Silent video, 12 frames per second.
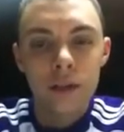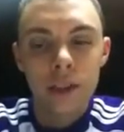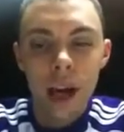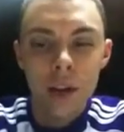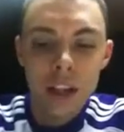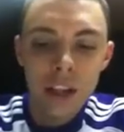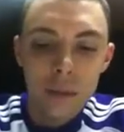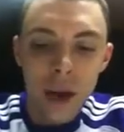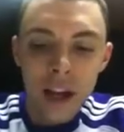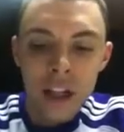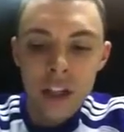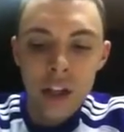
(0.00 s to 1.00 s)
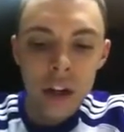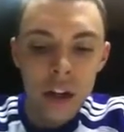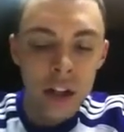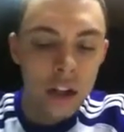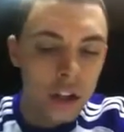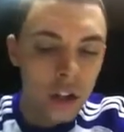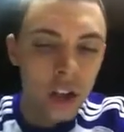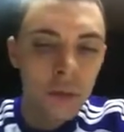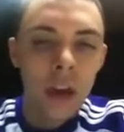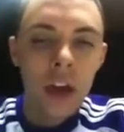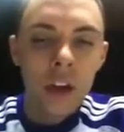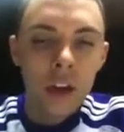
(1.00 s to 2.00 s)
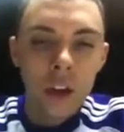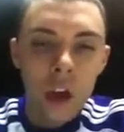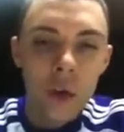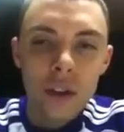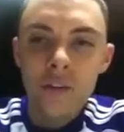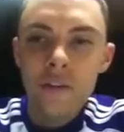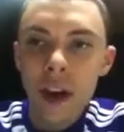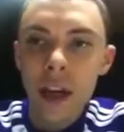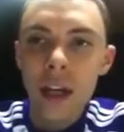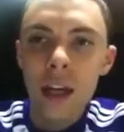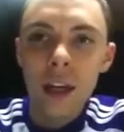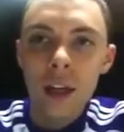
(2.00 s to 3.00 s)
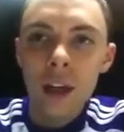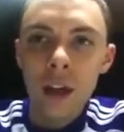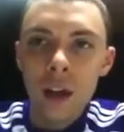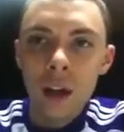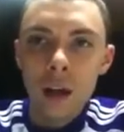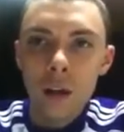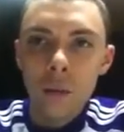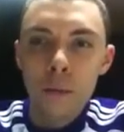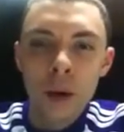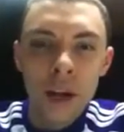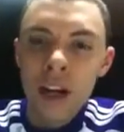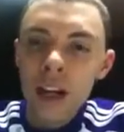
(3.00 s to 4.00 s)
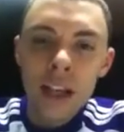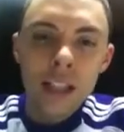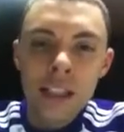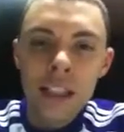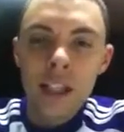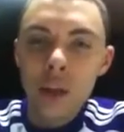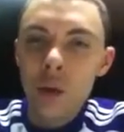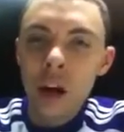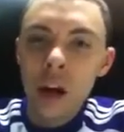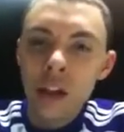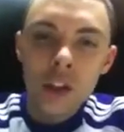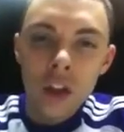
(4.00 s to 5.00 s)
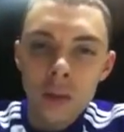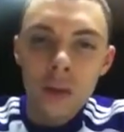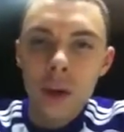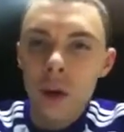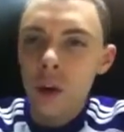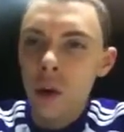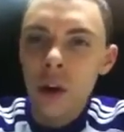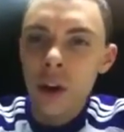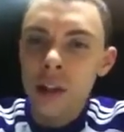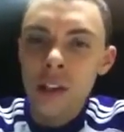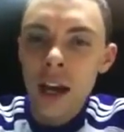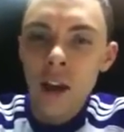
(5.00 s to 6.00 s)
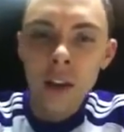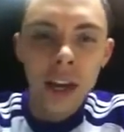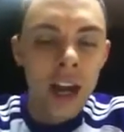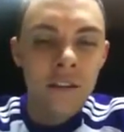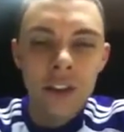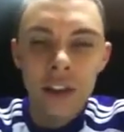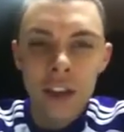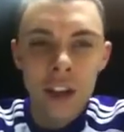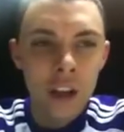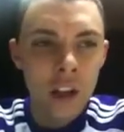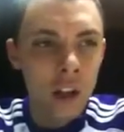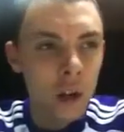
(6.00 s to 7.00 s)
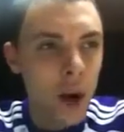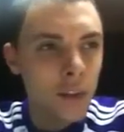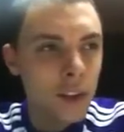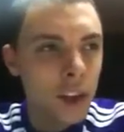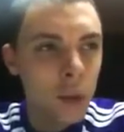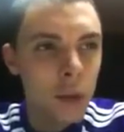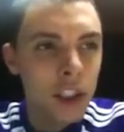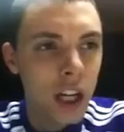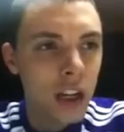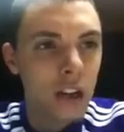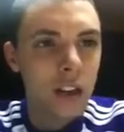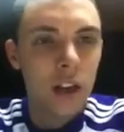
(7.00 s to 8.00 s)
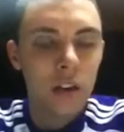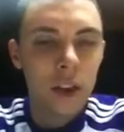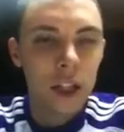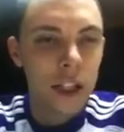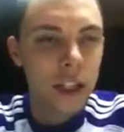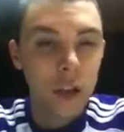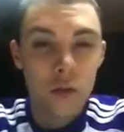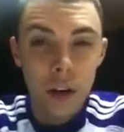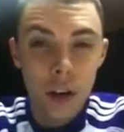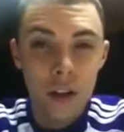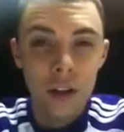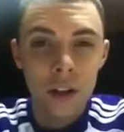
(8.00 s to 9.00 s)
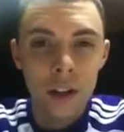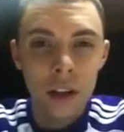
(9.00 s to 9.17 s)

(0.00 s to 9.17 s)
Now just imagine you're in a dream, you know it's fake. But in an instant, you hear a trumpet or you hear a sound and everything, you have to double check yourself, like this is real.